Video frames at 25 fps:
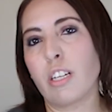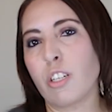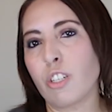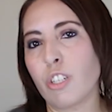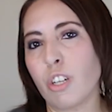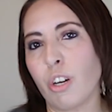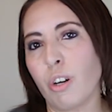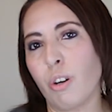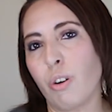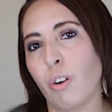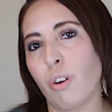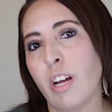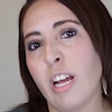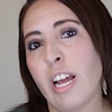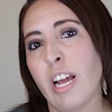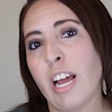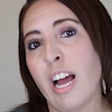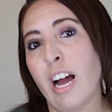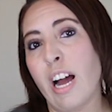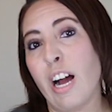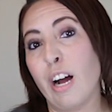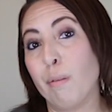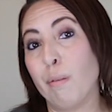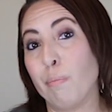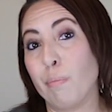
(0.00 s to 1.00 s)
So
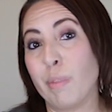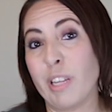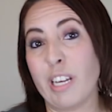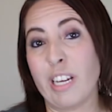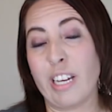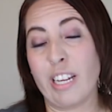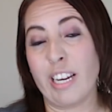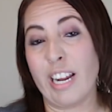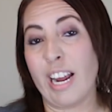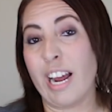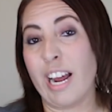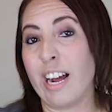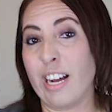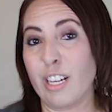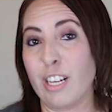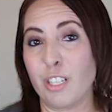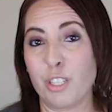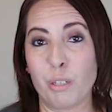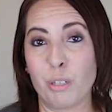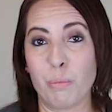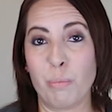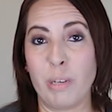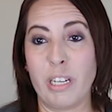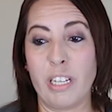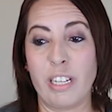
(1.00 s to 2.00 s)
I'm thinking it has
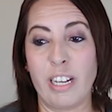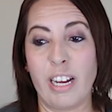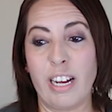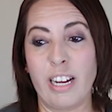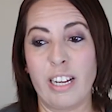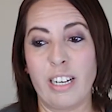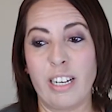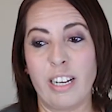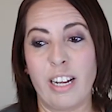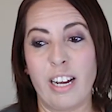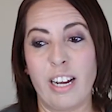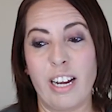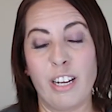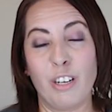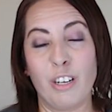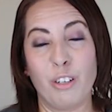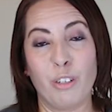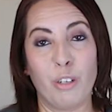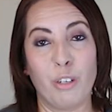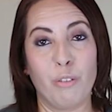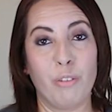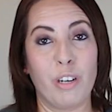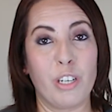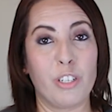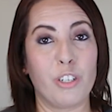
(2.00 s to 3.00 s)
to be that. I don't
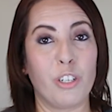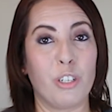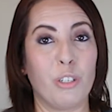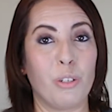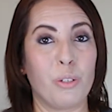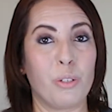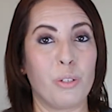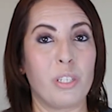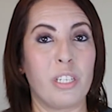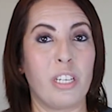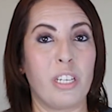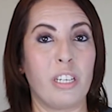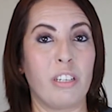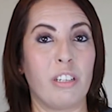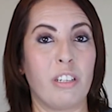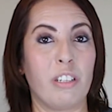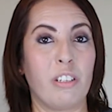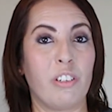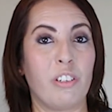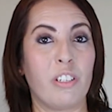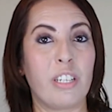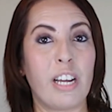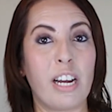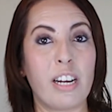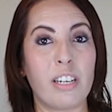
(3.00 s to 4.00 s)
know if I should go see
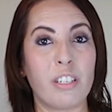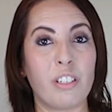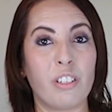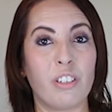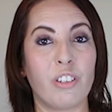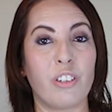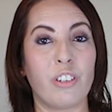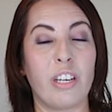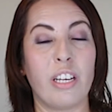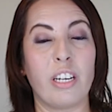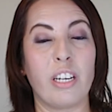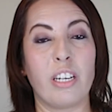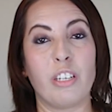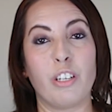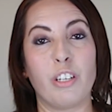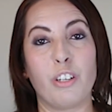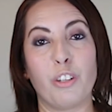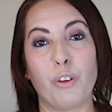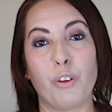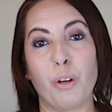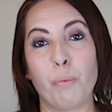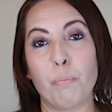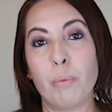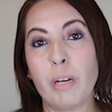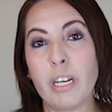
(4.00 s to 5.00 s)
another doctor, get
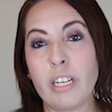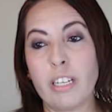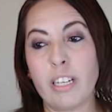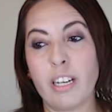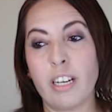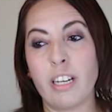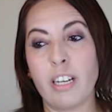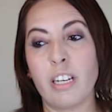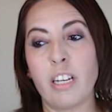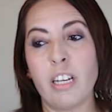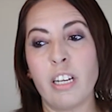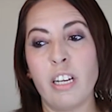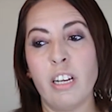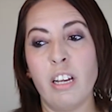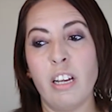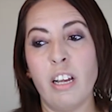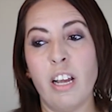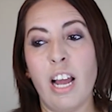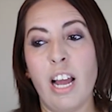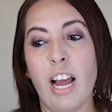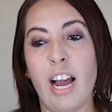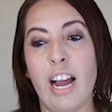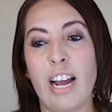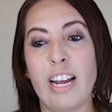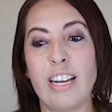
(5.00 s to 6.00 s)
another opinion.
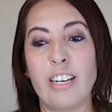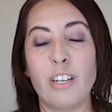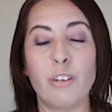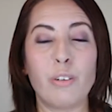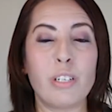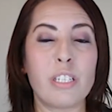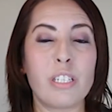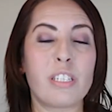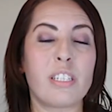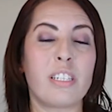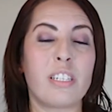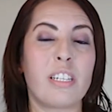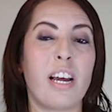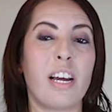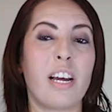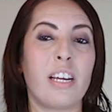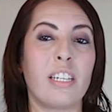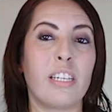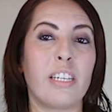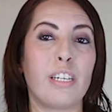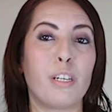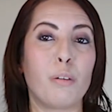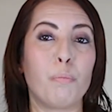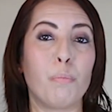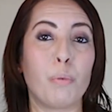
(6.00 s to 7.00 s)
I know it's not
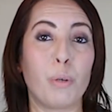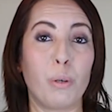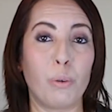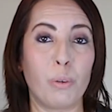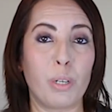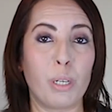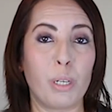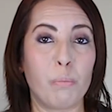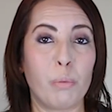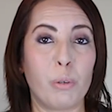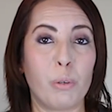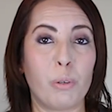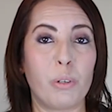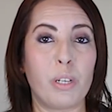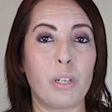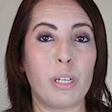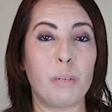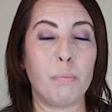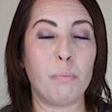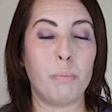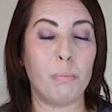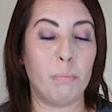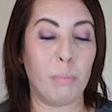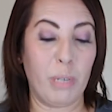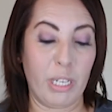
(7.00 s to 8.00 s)
like
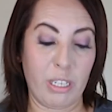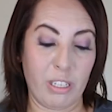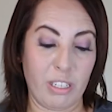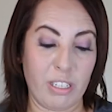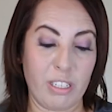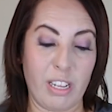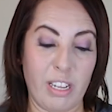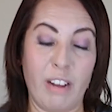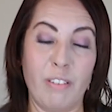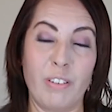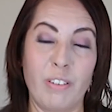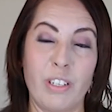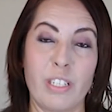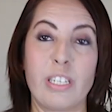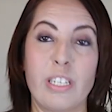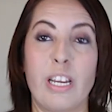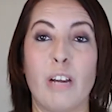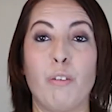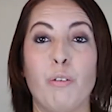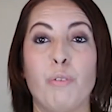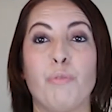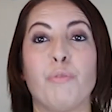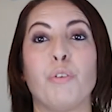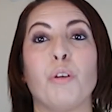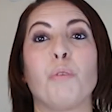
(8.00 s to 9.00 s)
broken, because obviously I
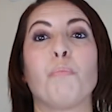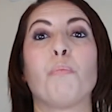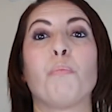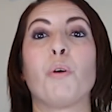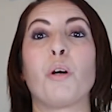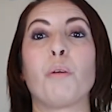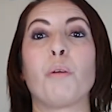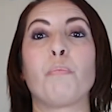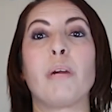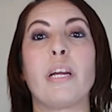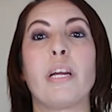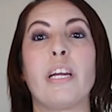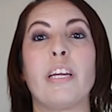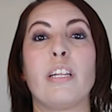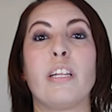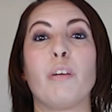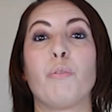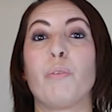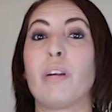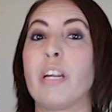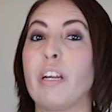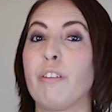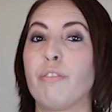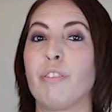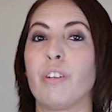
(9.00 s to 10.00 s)
would feel more pain than
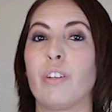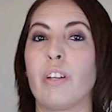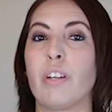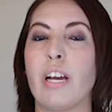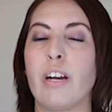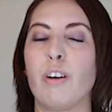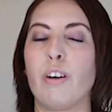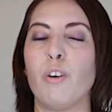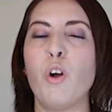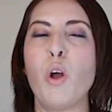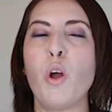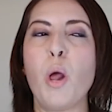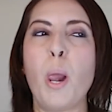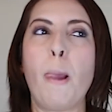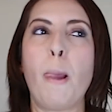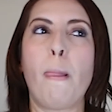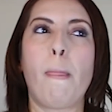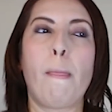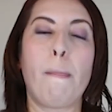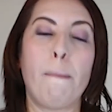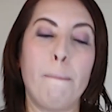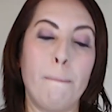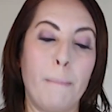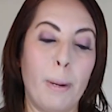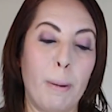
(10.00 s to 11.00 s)
what I feel now.
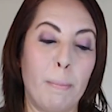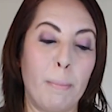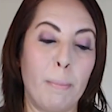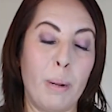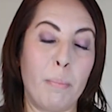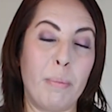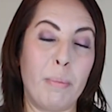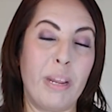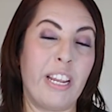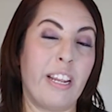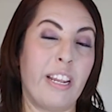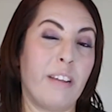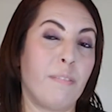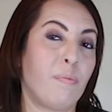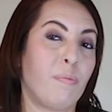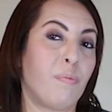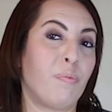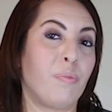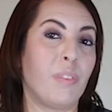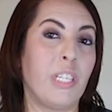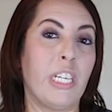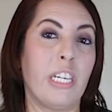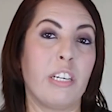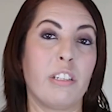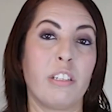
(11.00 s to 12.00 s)
But maybe
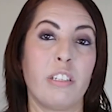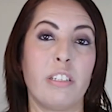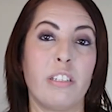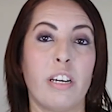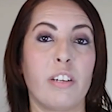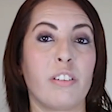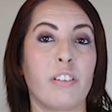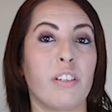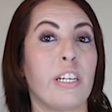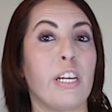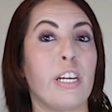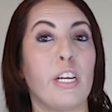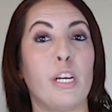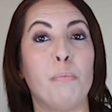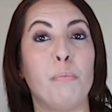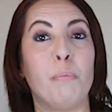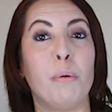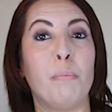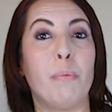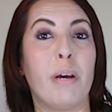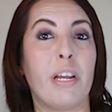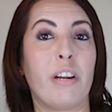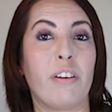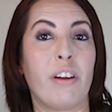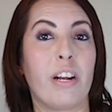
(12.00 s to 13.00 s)
the other doctor can give me
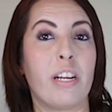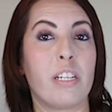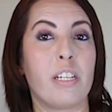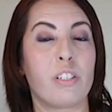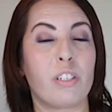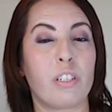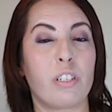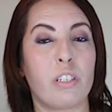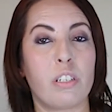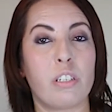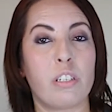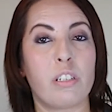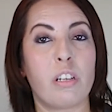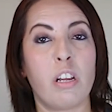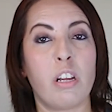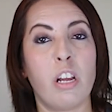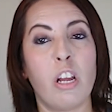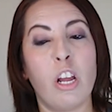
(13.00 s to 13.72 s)
better answers.